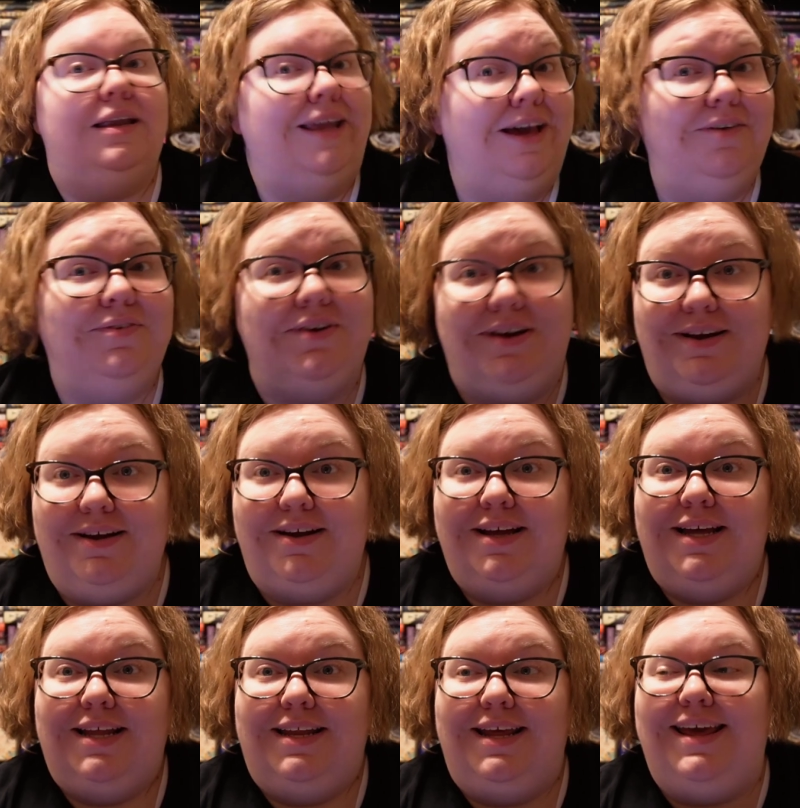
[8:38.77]
Now for
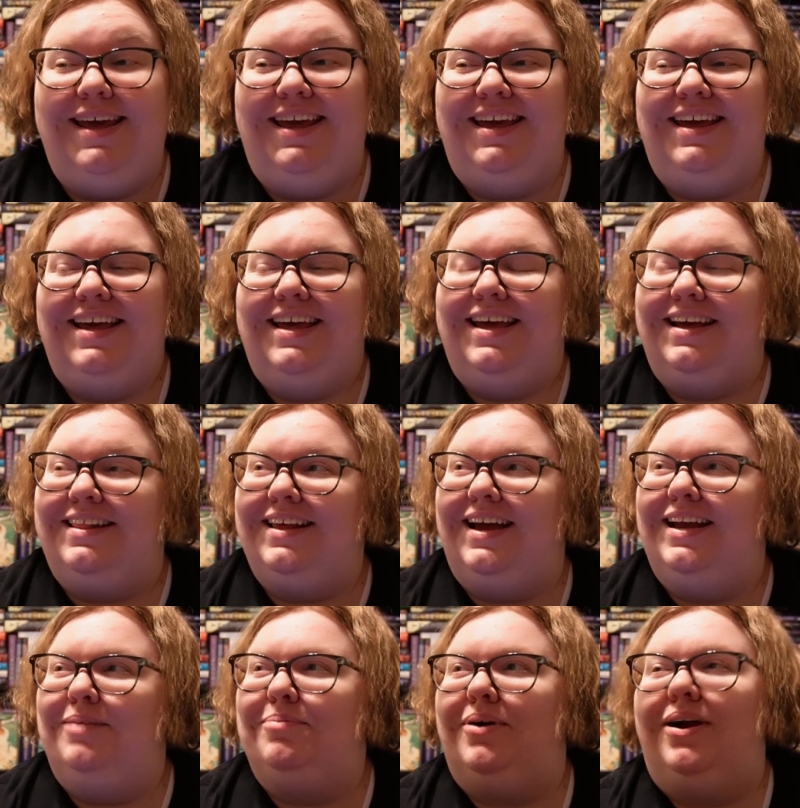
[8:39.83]
the
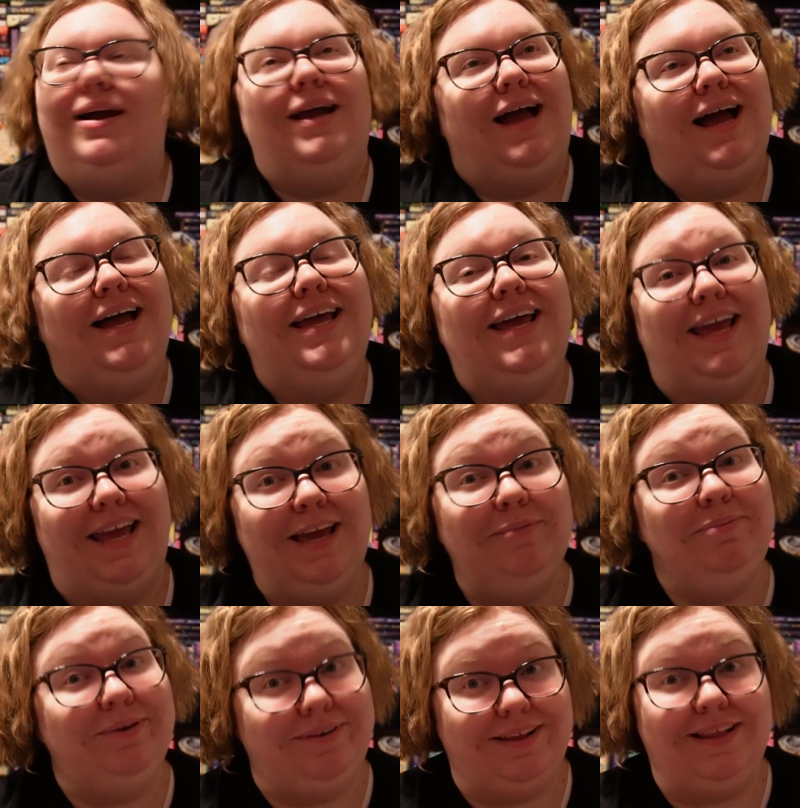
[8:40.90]
exciting part, I am
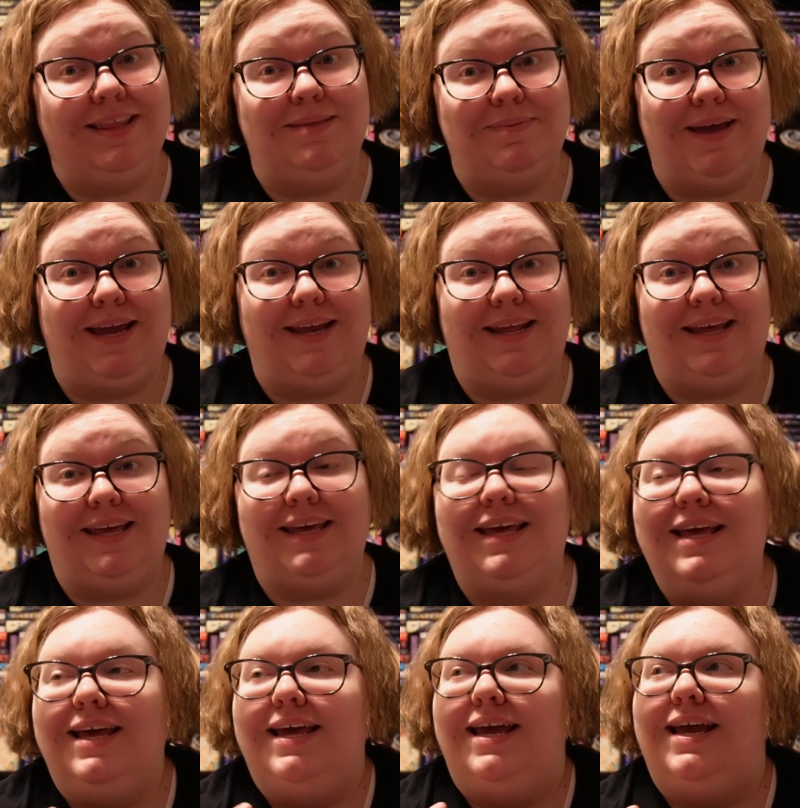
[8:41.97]
participating
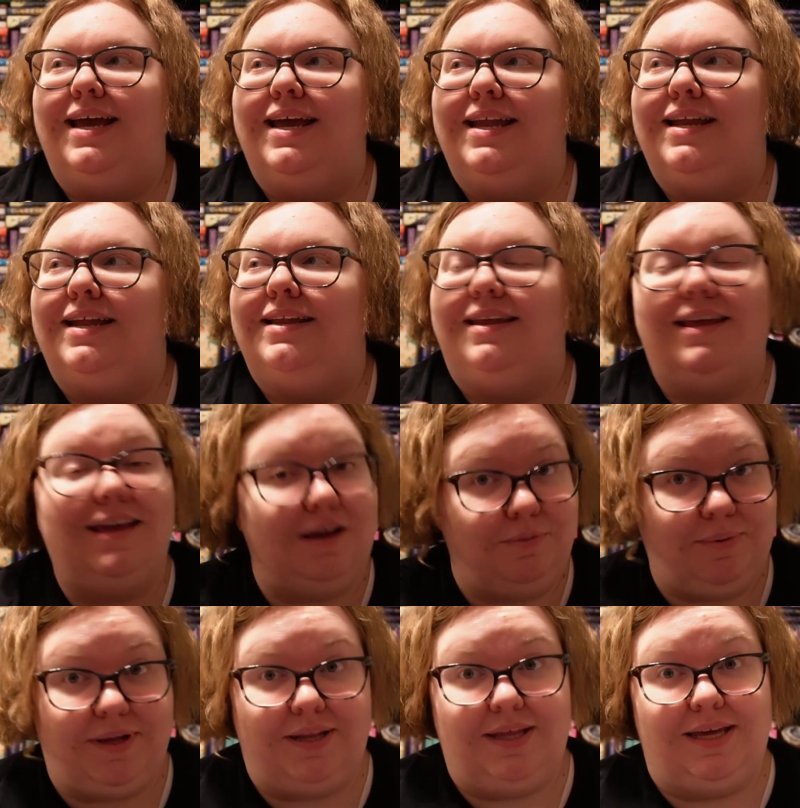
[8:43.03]
in the
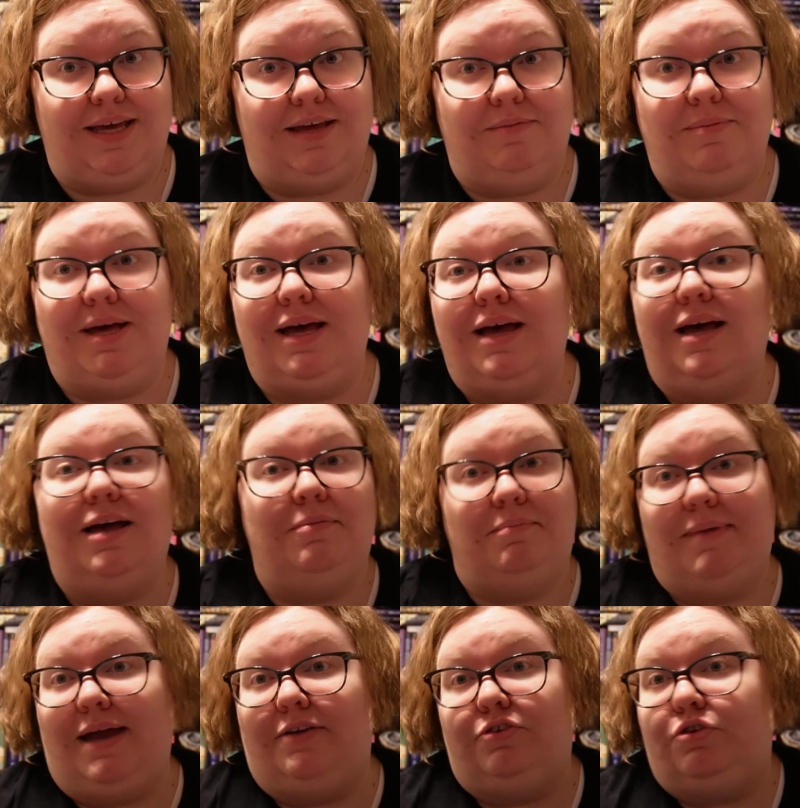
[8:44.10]
Irelium
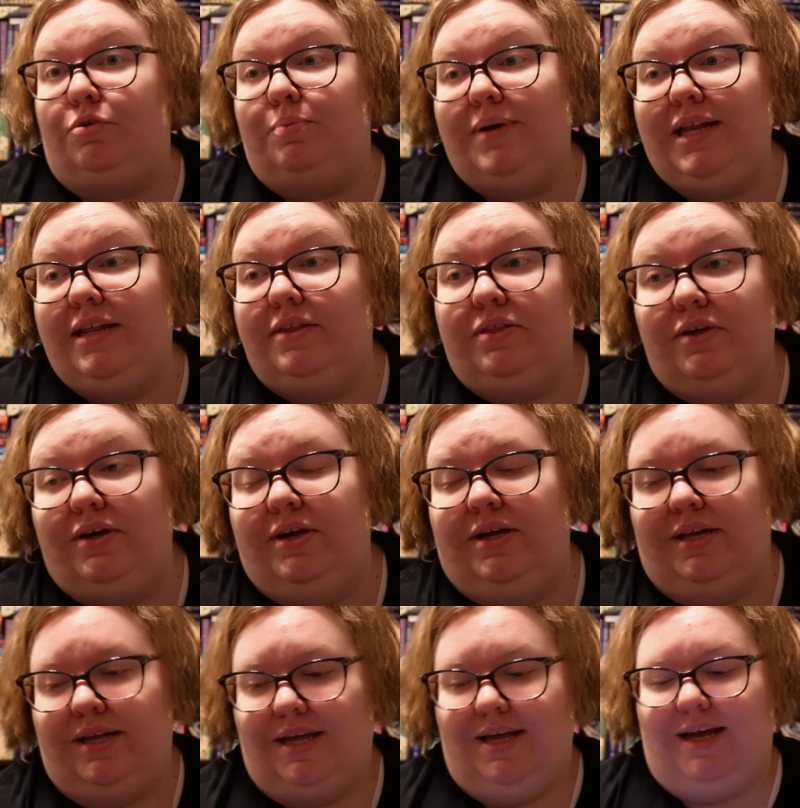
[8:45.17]
Magical
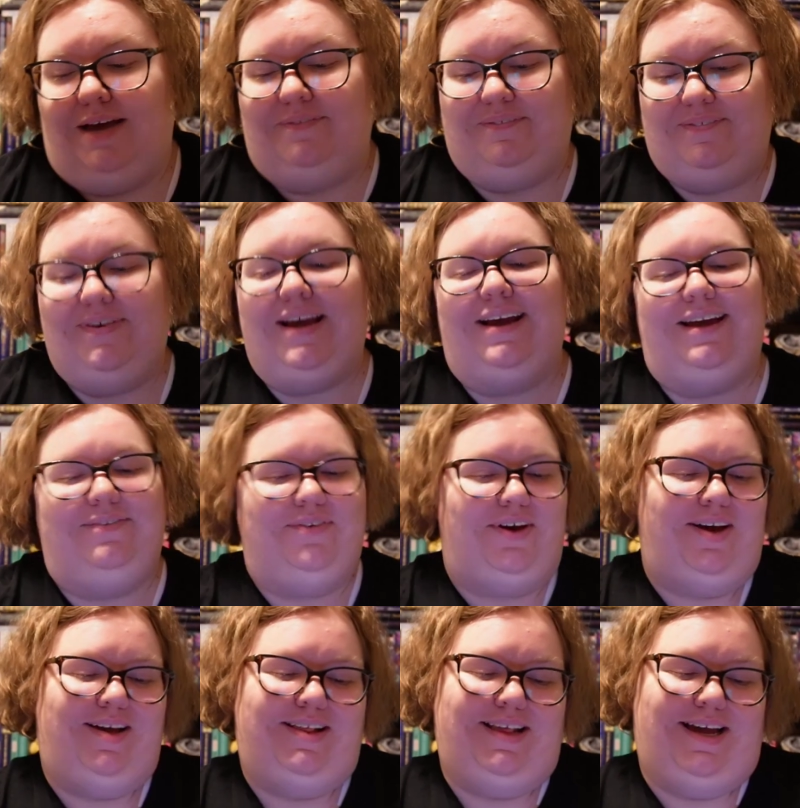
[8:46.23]
Readathon. I'm very,
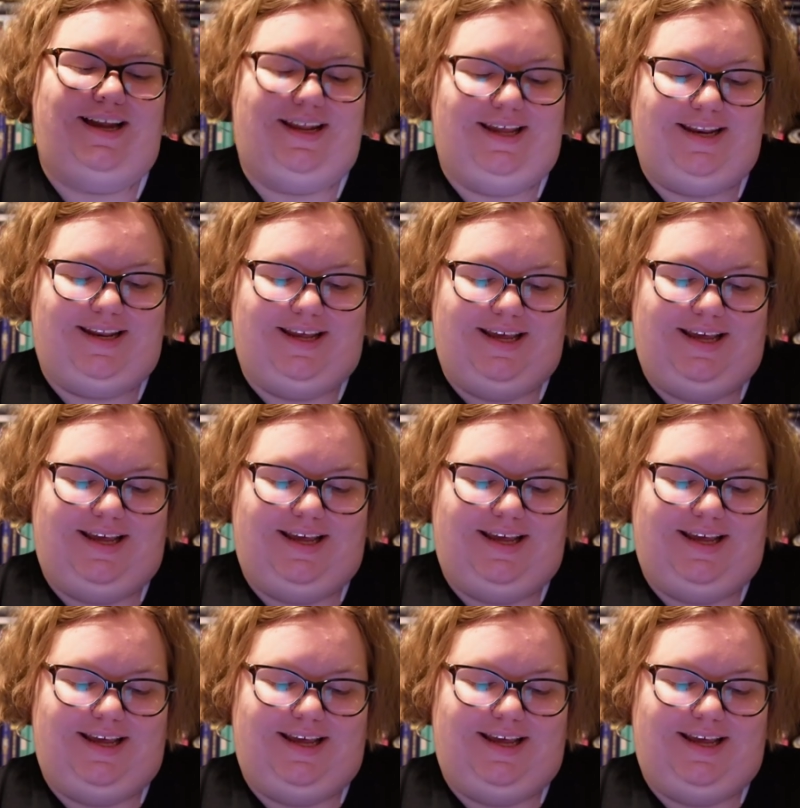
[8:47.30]
very excited.